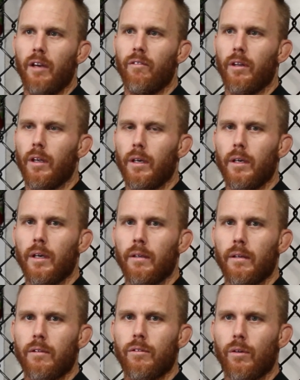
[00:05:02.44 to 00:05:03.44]
and everything
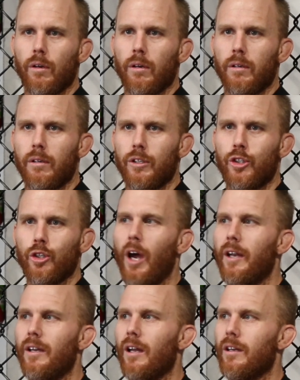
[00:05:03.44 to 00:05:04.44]
sort of
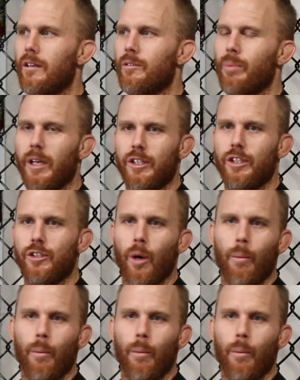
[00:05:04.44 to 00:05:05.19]
shined out of this place. She's